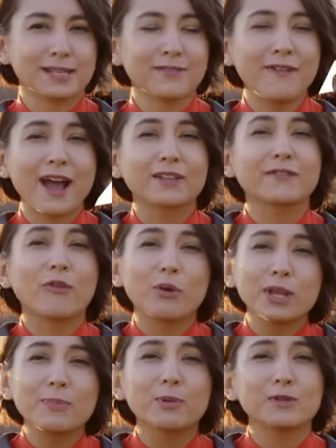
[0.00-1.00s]
In fact,
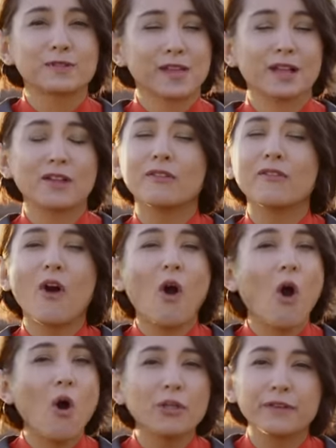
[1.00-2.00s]
40% of
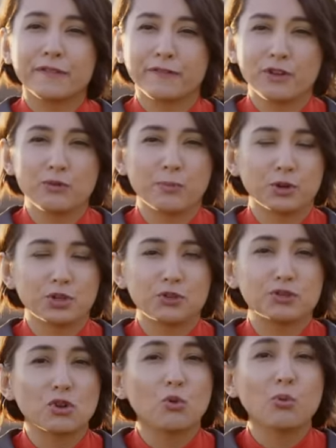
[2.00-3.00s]
all the food
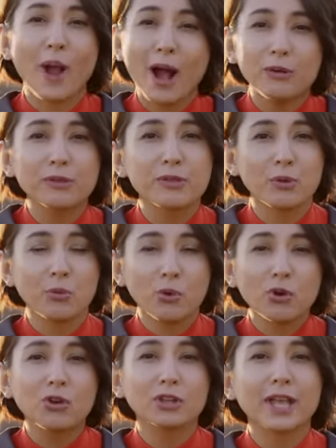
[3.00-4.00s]
produced around the
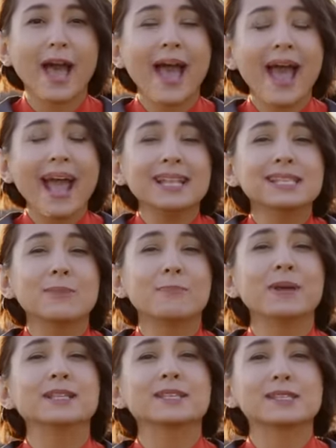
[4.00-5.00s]
world ends up
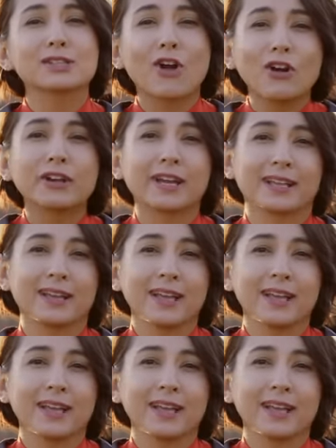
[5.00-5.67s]
being discarded.